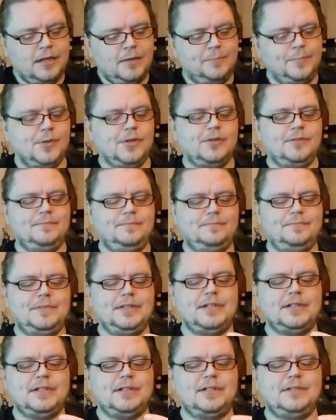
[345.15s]
But,
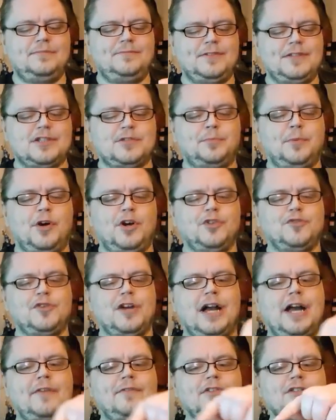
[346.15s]
you know, for the spore
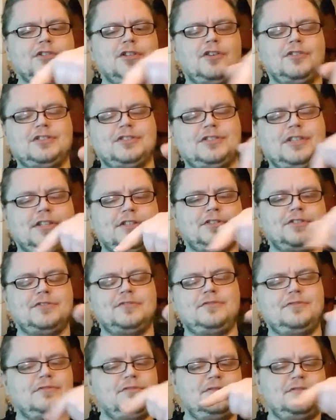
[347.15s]
drive, the saucer
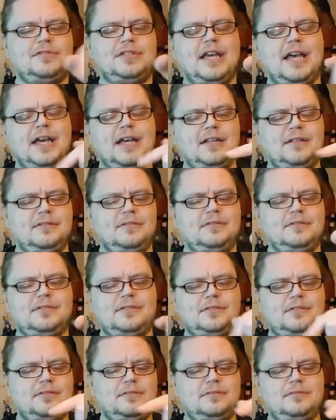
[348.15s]
section
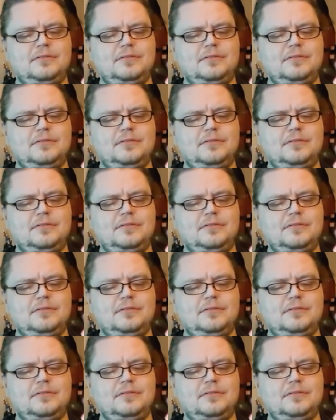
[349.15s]
turns